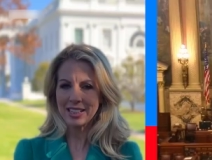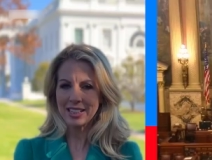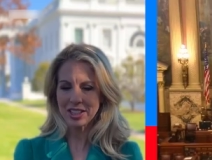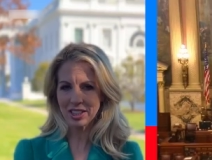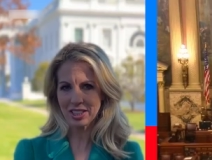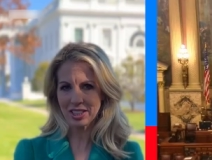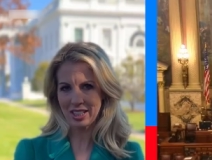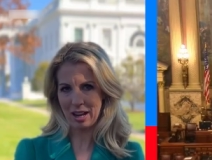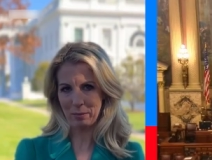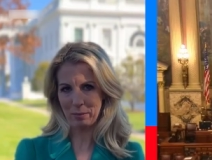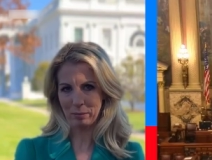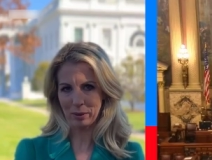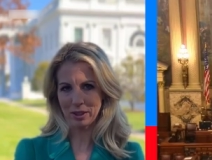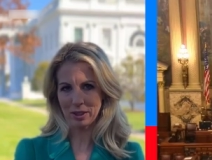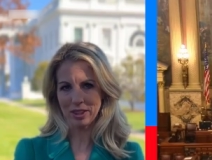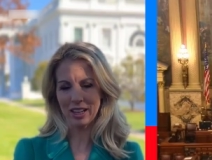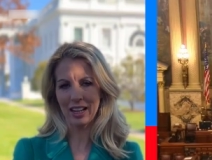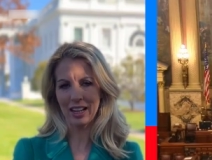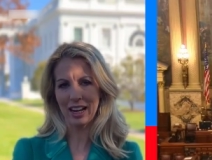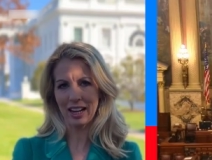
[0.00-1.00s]
In
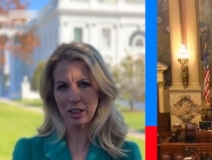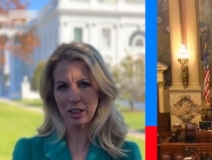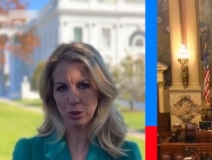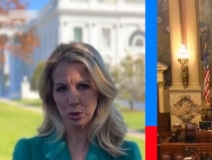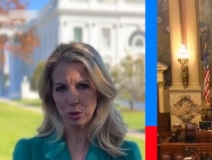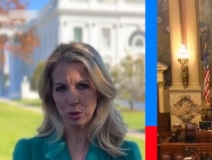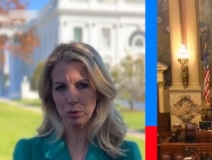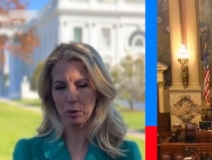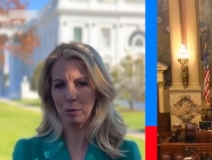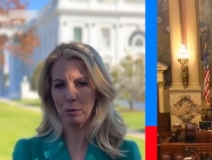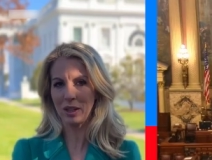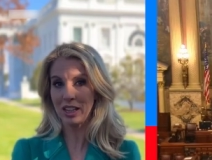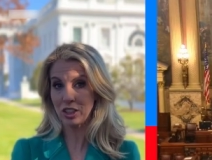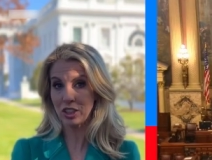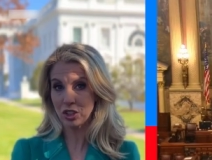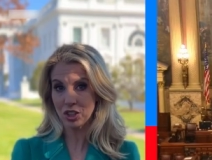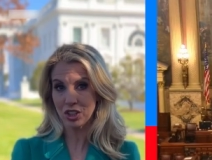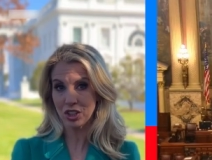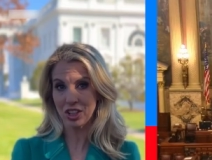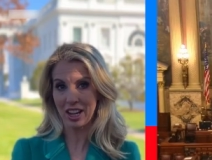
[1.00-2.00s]
December, the electors from
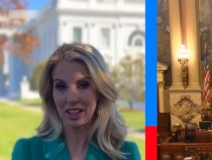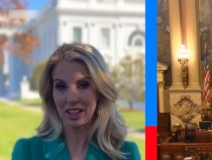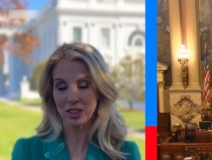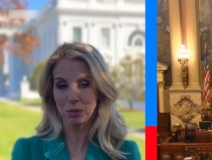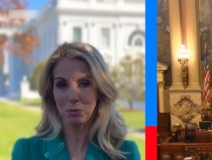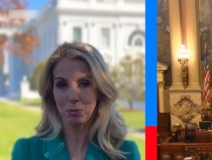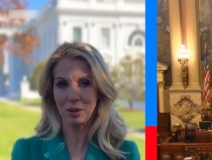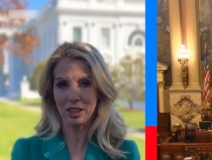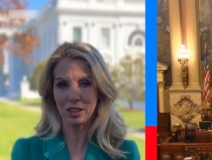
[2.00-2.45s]
each state